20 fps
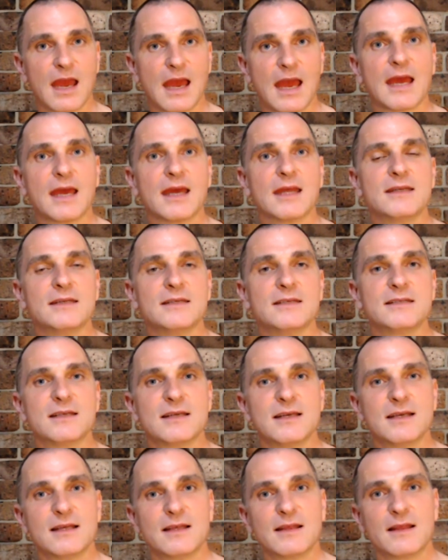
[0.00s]
and
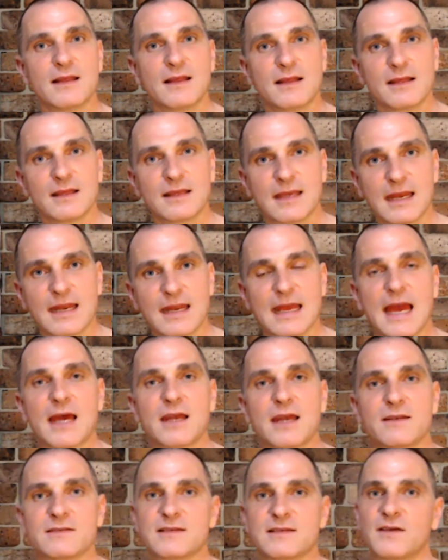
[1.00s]
getting
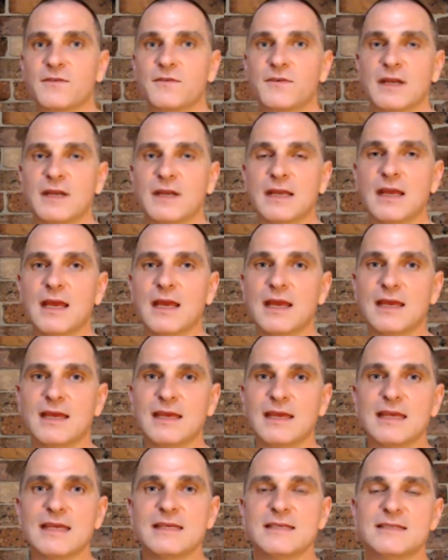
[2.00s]
out of suffering
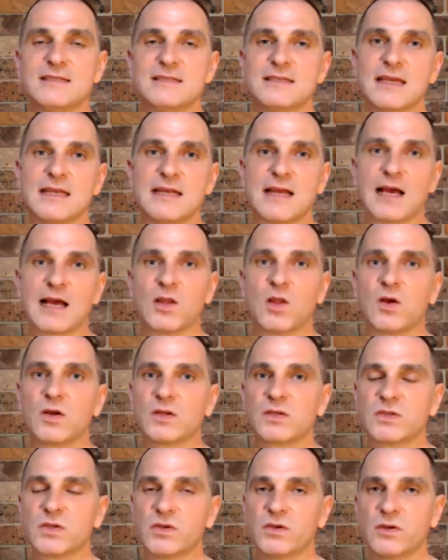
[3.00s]
is in our
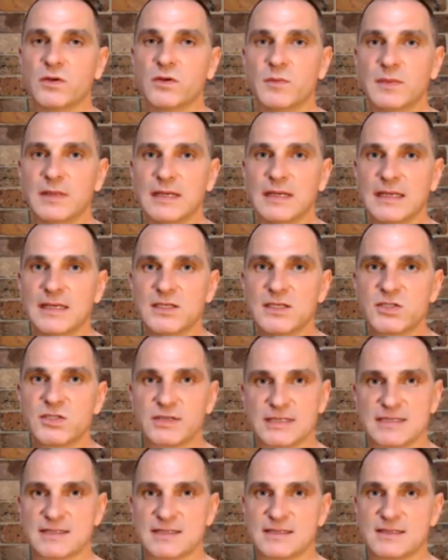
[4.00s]
long-term
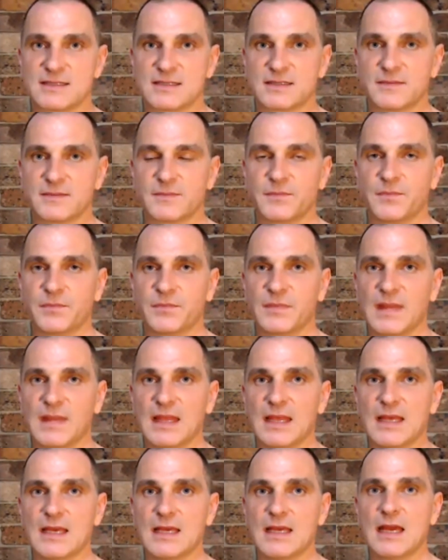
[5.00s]
interest.
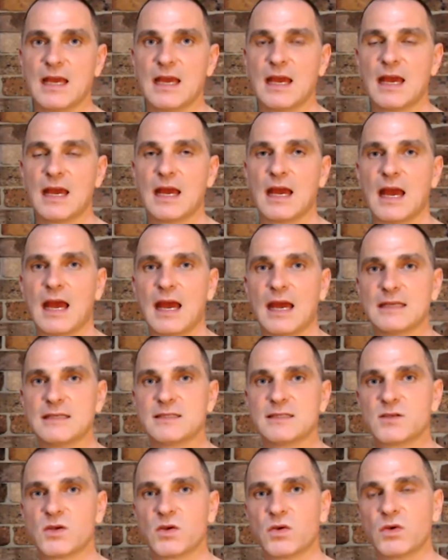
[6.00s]

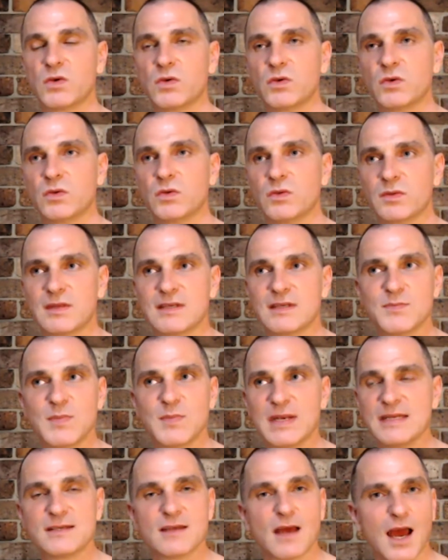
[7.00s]
And so there's
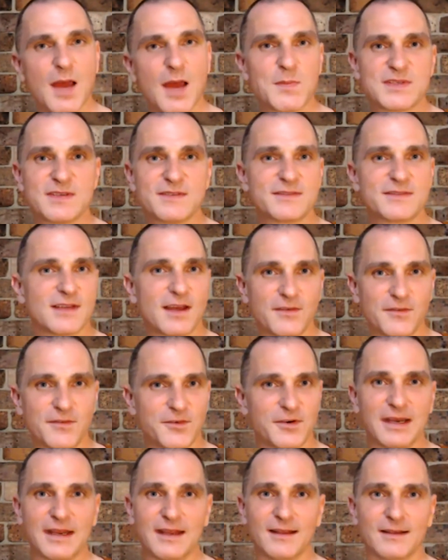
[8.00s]
many types of
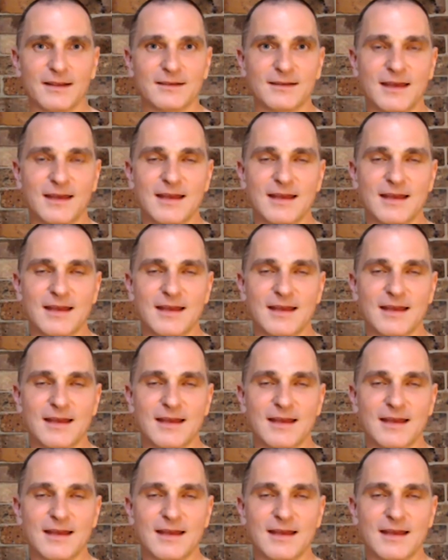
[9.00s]
suffering.